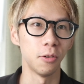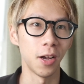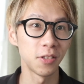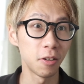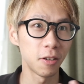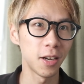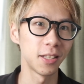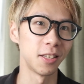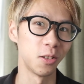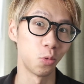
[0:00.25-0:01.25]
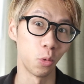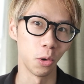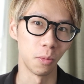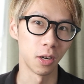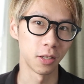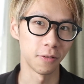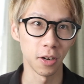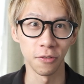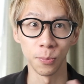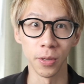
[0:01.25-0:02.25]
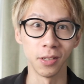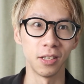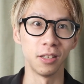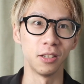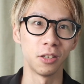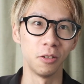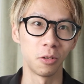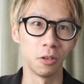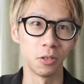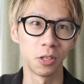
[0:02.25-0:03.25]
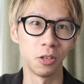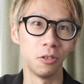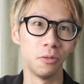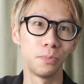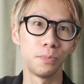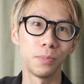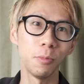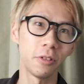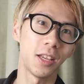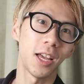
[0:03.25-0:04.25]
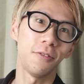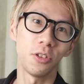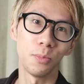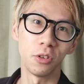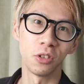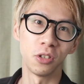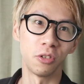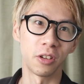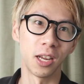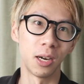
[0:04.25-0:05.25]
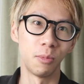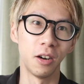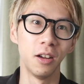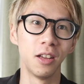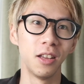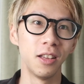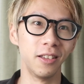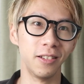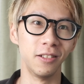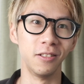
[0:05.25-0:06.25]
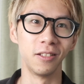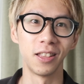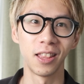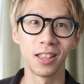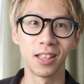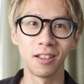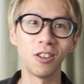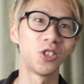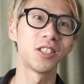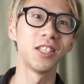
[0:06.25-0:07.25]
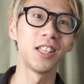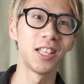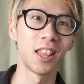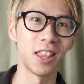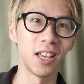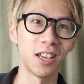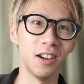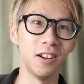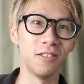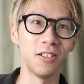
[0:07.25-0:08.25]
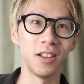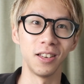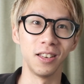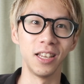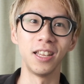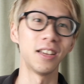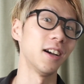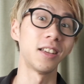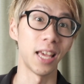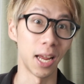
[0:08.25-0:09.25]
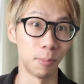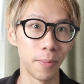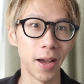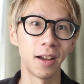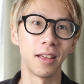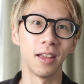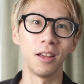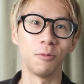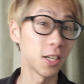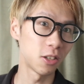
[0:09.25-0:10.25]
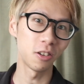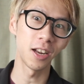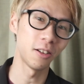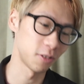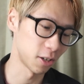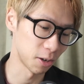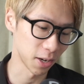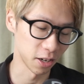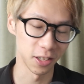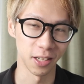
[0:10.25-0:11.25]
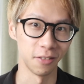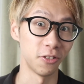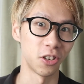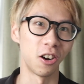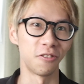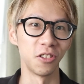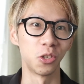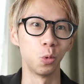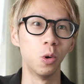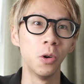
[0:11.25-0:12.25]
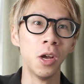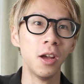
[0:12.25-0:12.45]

how's it going, guys? This is Rio Murata, photographer based in Tokyo. So people think after you purchase your camera, you consciously think of needing a camera bag. And when I started out during my years in photography school,